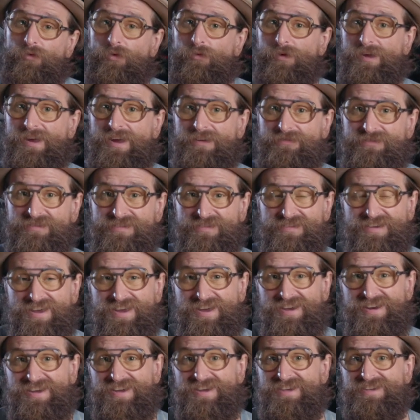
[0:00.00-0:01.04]
What we have
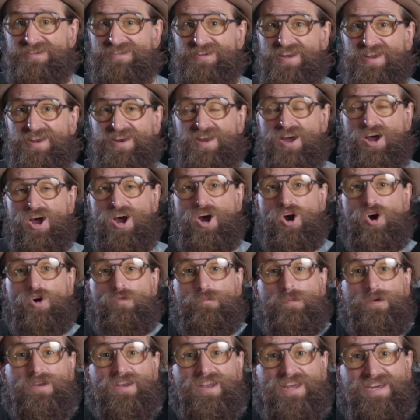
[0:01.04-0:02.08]
instead is an
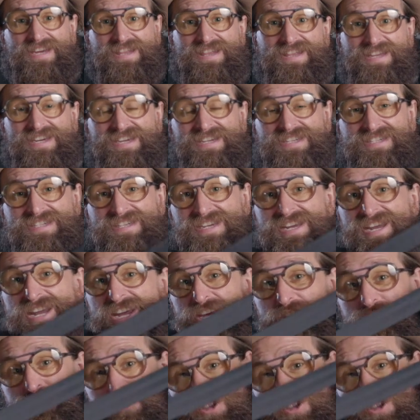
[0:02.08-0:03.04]
open like this. You